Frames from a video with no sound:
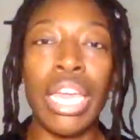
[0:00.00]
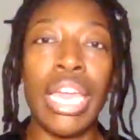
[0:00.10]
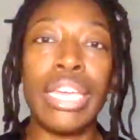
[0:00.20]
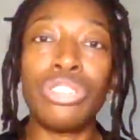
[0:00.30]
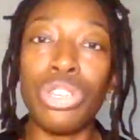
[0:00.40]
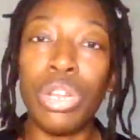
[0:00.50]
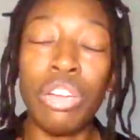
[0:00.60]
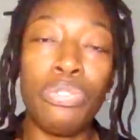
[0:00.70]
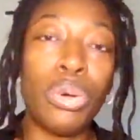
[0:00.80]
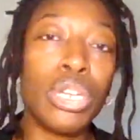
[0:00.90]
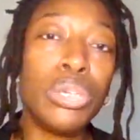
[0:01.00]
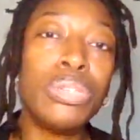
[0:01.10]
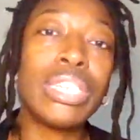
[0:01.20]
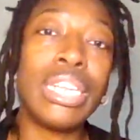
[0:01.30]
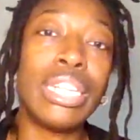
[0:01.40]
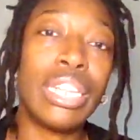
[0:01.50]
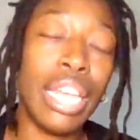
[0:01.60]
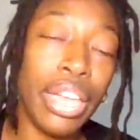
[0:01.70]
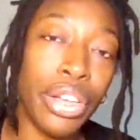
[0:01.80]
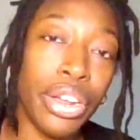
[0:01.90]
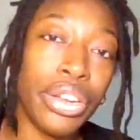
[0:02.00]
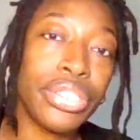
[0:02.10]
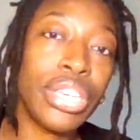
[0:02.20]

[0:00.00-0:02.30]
And so therefore, loosening layers